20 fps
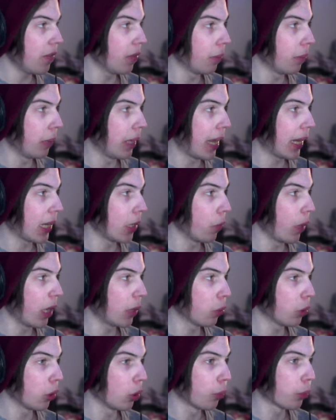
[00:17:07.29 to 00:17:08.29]
black and white
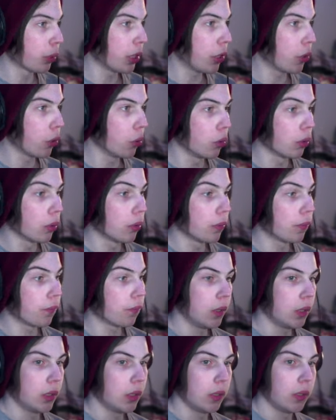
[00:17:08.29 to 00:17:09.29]
would look pretty cool.
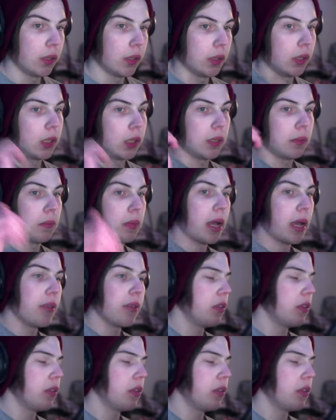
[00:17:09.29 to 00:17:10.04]
I